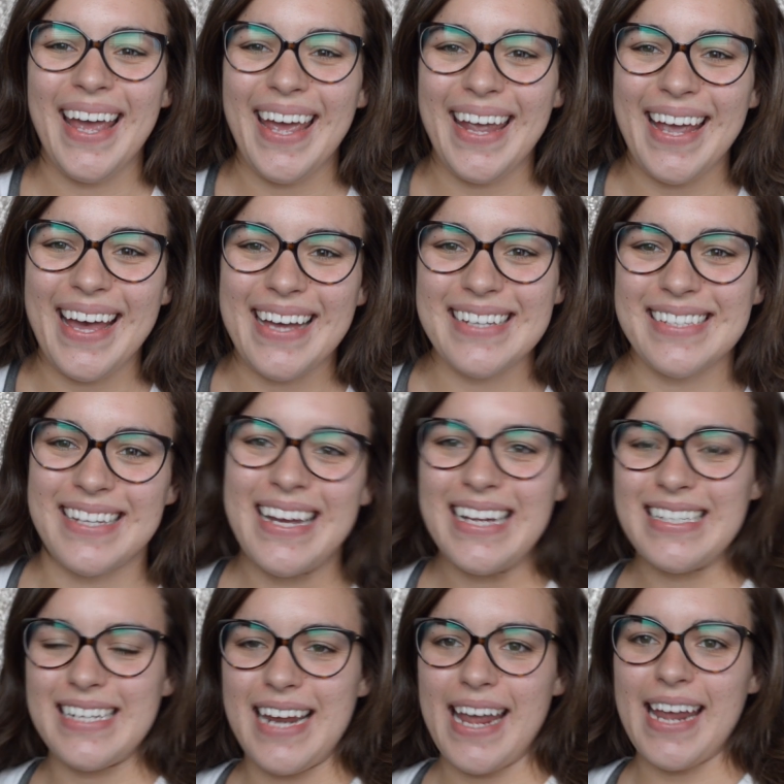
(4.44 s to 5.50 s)
Hey guys,
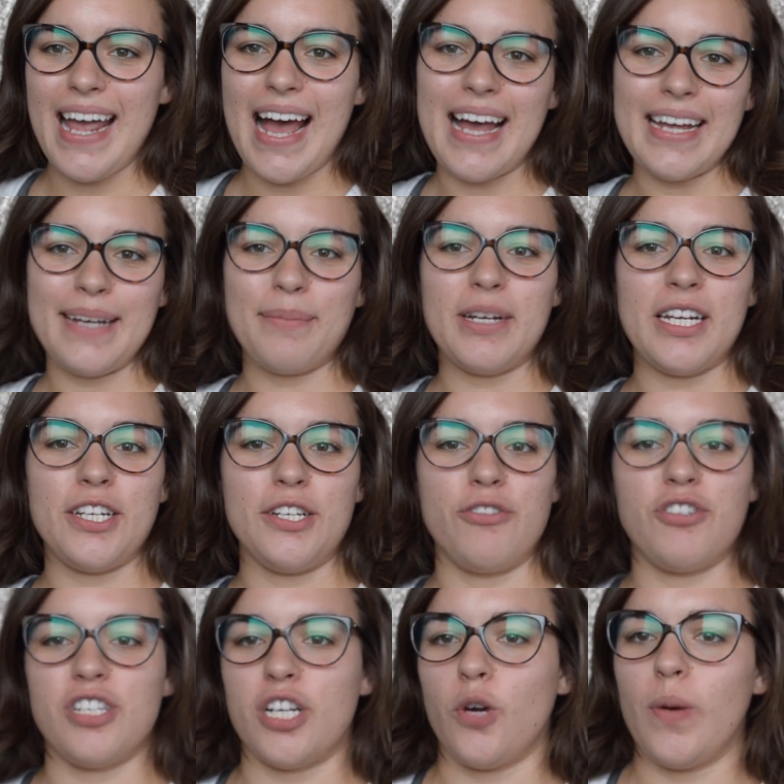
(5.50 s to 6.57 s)
today I am going to do
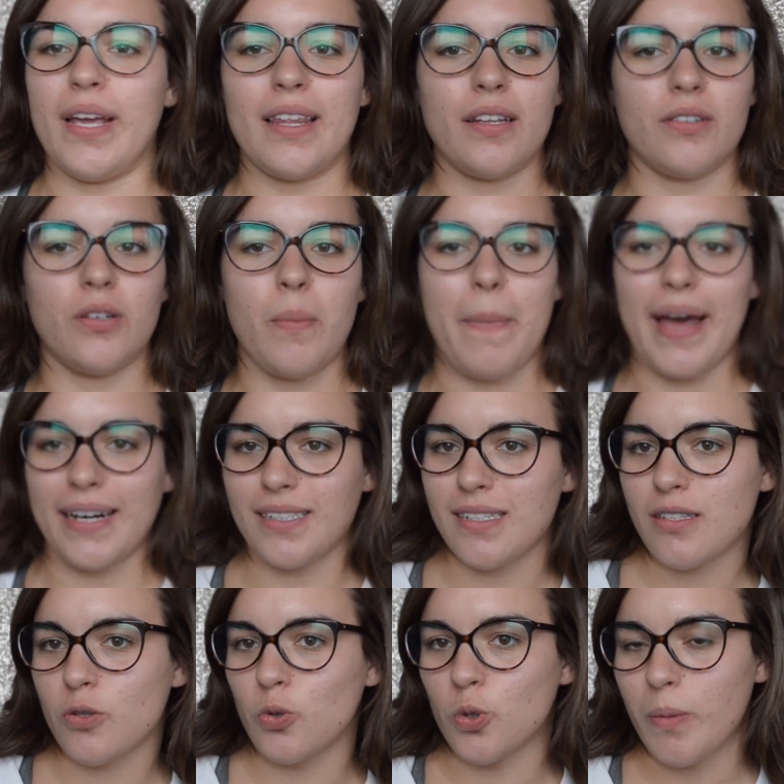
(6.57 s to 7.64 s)
just a quick little back to
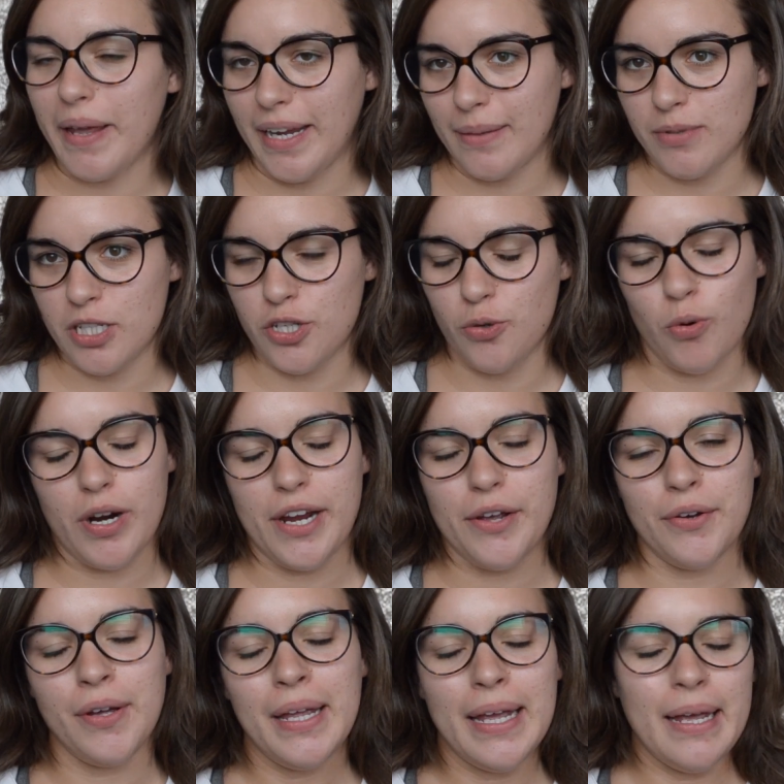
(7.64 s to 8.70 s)
school makeup
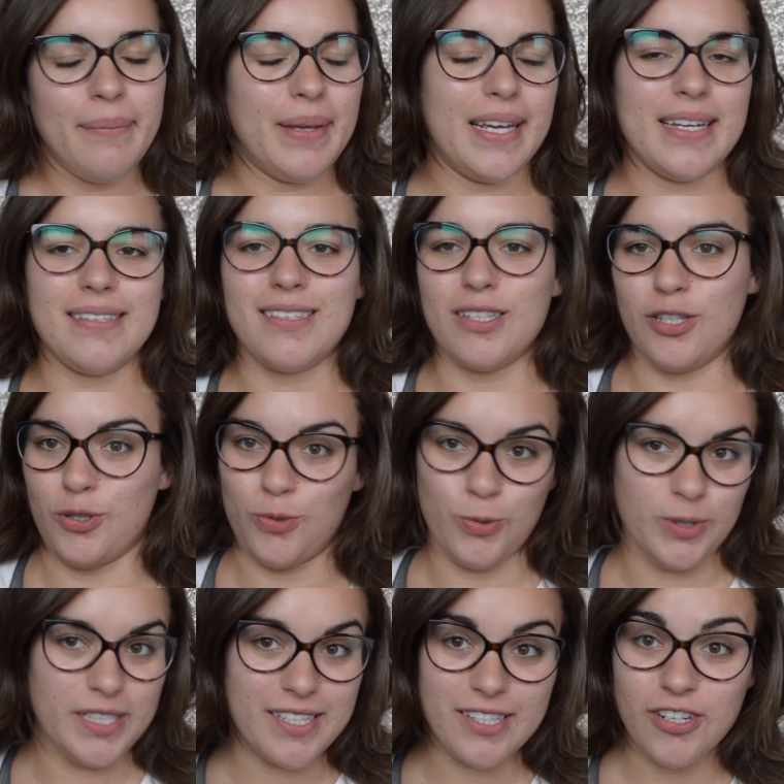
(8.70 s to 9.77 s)
tutorial because
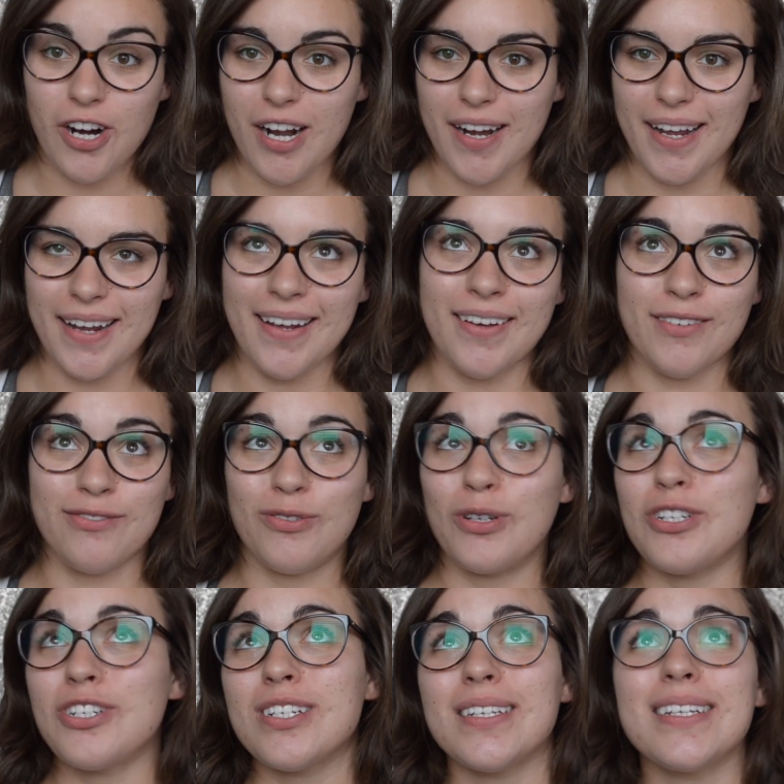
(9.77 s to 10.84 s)
school is starting.
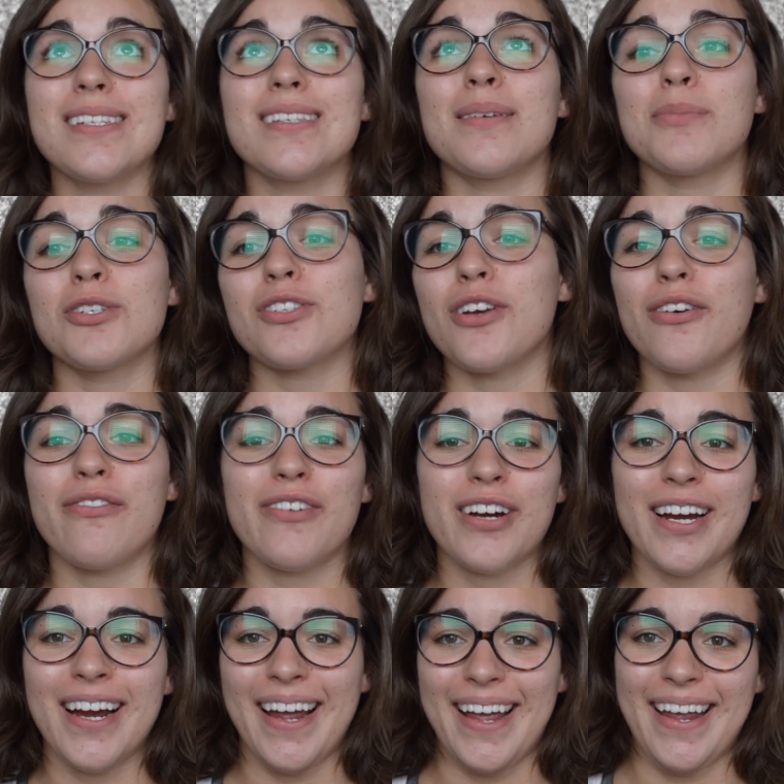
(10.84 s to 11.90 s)
Unfortunately, summer's
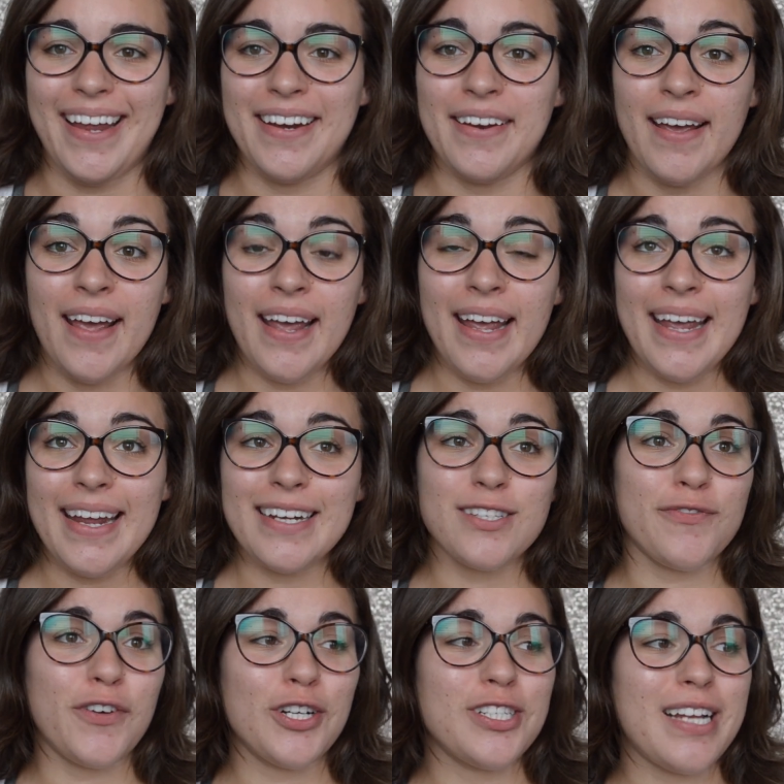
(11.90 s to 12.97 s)
over and it is
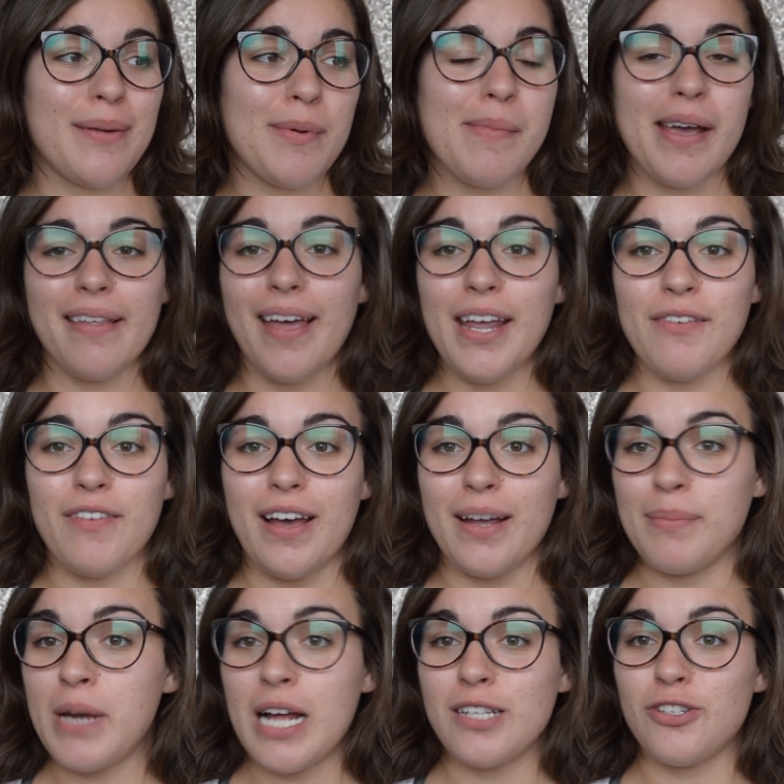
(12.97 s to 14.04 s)
the first time in my life
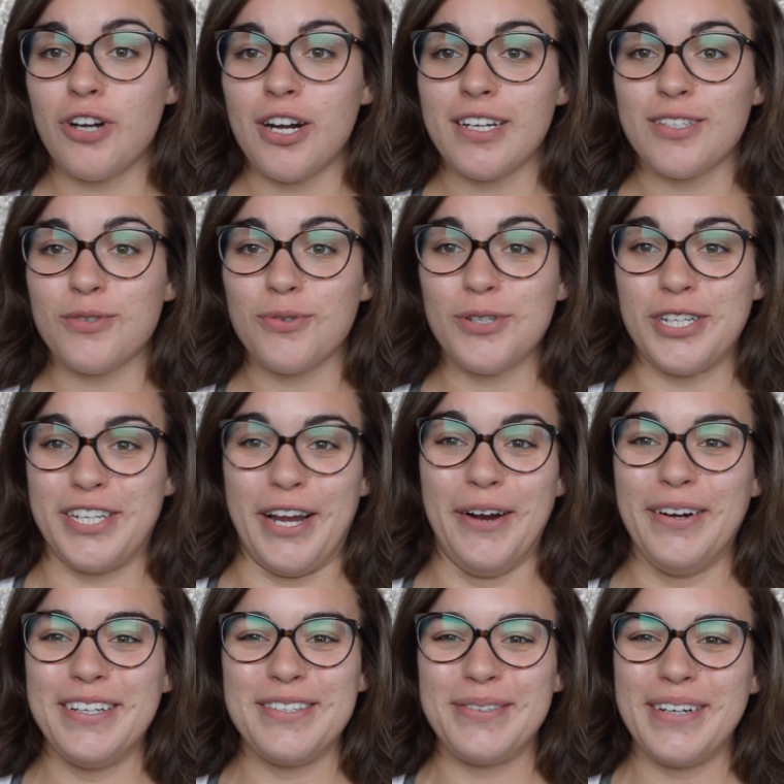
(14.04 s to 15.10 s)
I'm not starting school, so
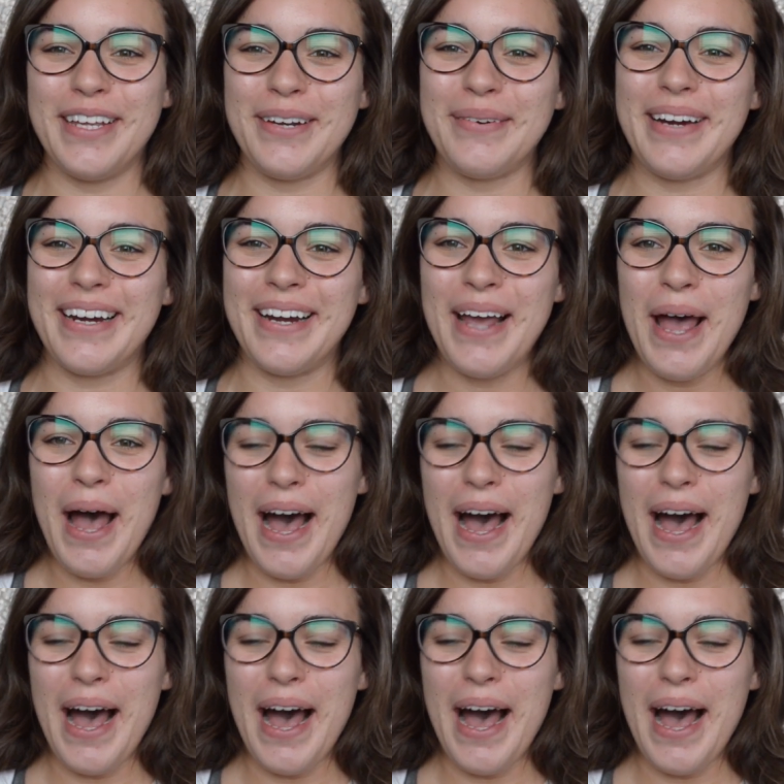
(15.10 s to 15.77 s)
it's really weird.